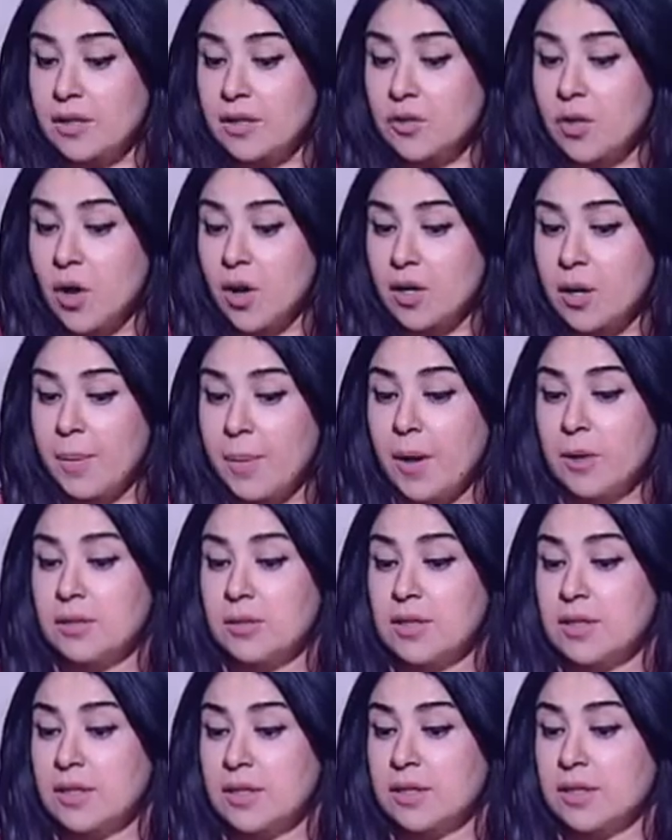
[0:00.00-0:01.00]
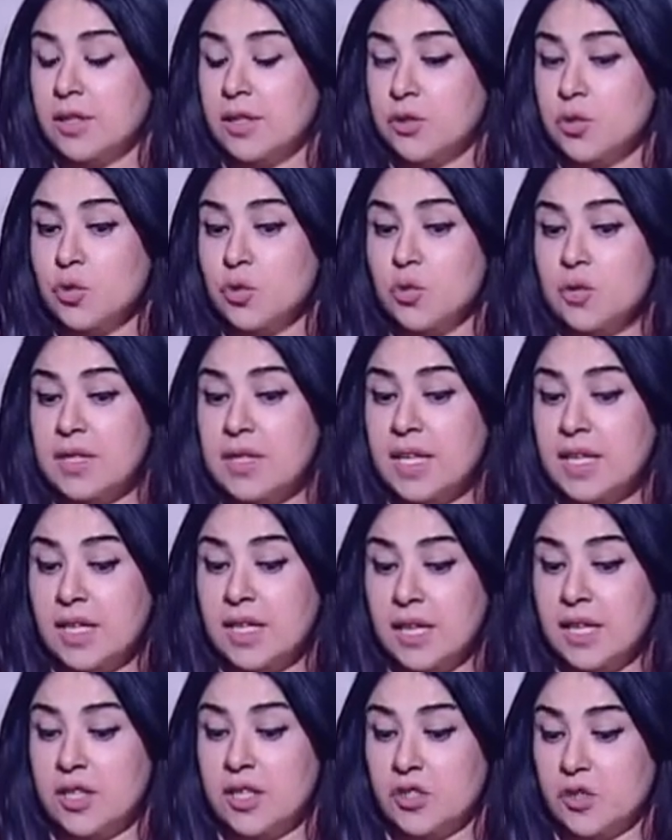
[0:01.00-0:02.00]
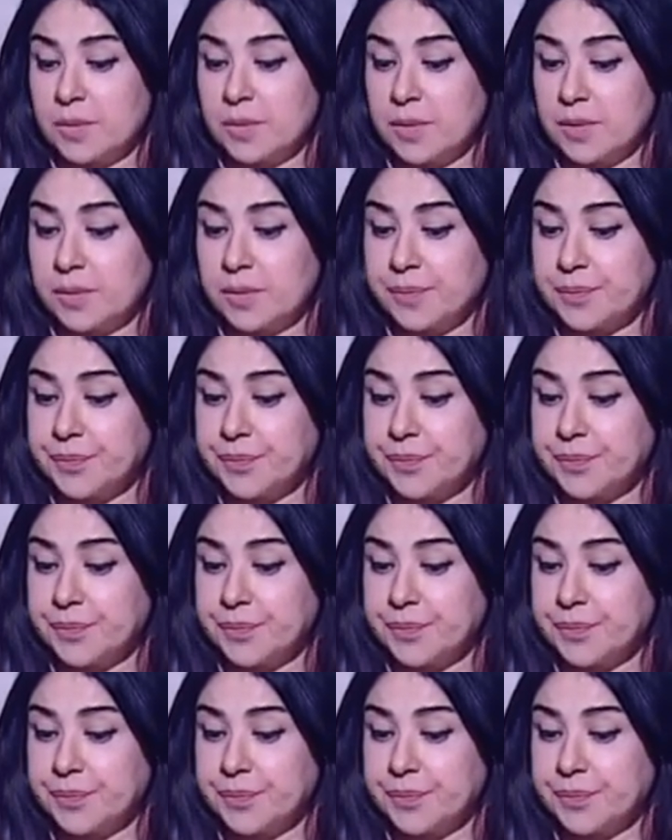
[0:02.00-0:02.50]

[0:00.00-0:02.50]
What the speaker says: talk about choosing Egypt